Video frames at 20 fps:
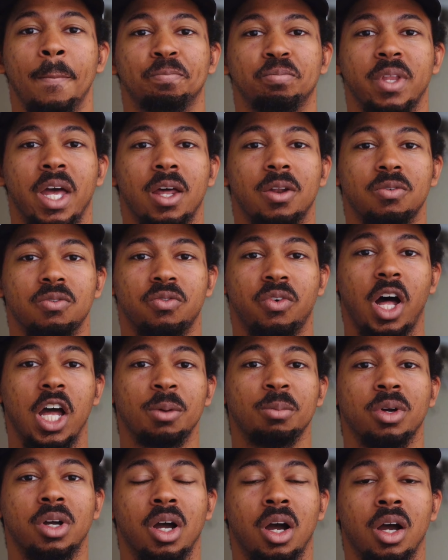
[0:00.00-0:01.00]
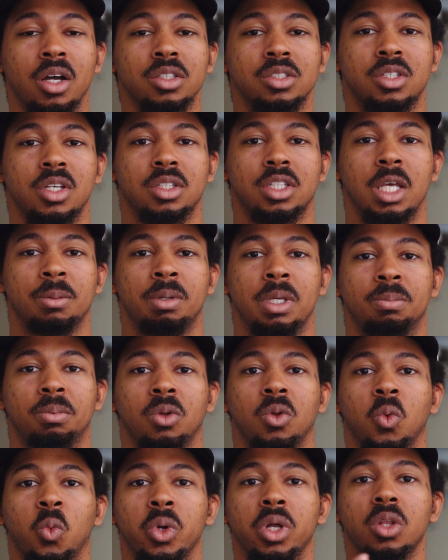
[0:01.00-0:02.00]
that valuable content that
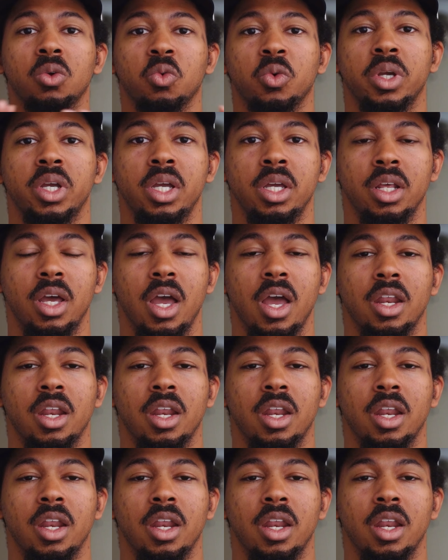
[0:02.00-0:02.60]
people will read